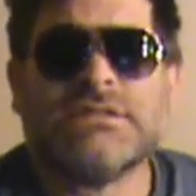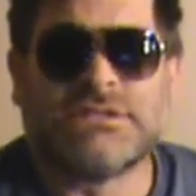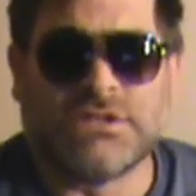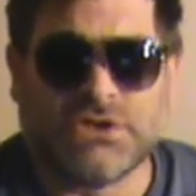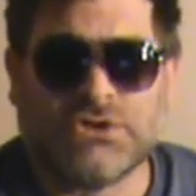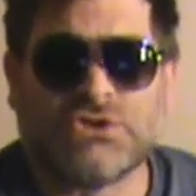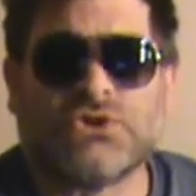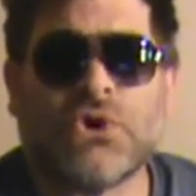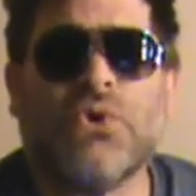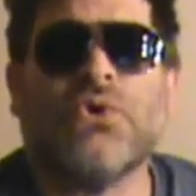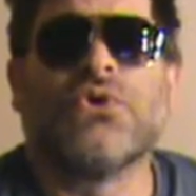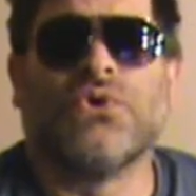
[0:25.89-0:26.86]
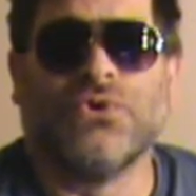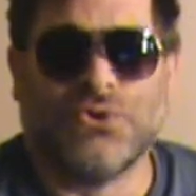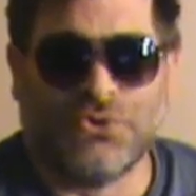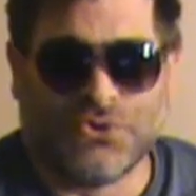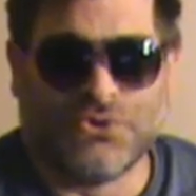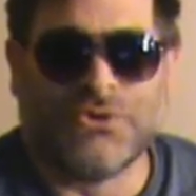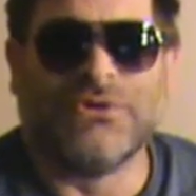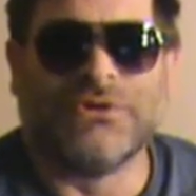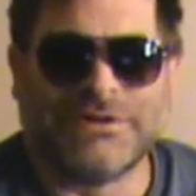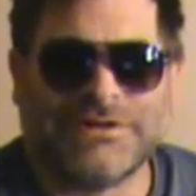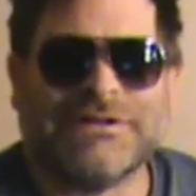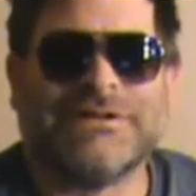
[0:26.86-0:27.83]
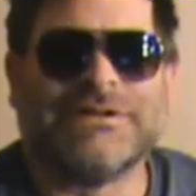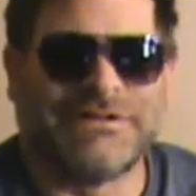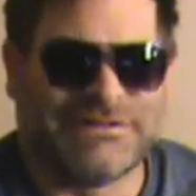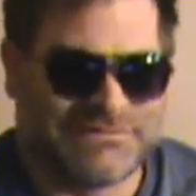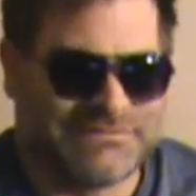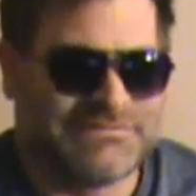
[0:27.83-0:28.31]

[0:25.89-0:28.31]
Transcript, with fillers: still so cool.